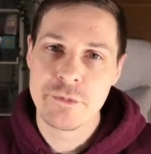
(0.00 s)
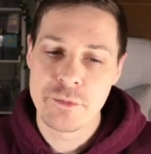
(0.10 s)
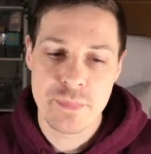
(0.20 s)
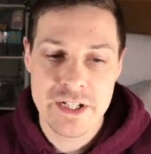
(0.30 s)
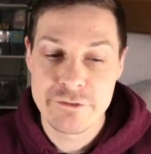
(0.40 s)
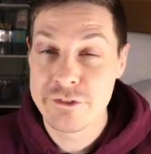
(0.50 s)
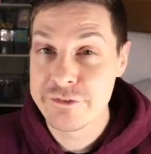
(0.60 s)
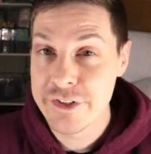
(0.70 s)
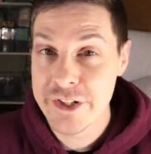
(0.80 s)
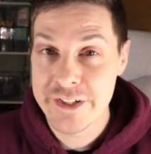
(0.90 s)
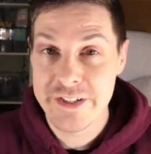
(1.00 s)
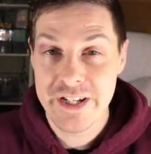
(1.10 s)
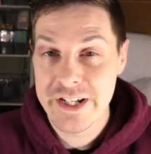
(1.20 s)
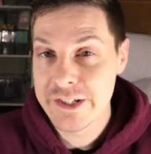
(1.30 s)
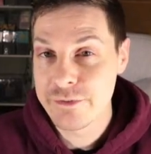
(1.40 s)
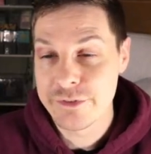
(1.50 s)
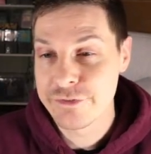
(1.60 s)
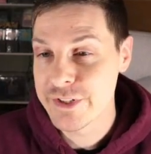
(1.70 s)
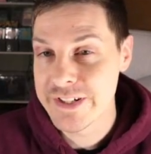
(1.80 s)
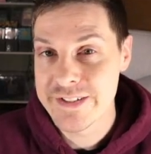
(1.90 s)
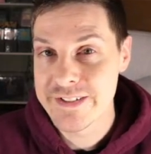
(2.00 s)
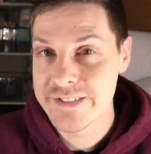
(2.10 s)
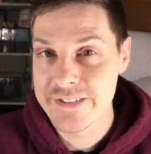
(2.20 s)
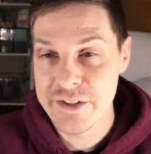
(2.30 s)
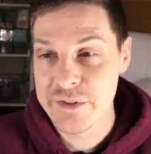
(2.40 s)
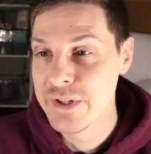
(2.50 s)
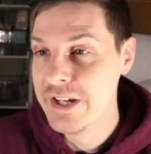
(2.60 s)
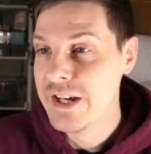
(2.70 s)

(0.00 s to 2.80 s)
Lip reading: just playing for fun and with friends, so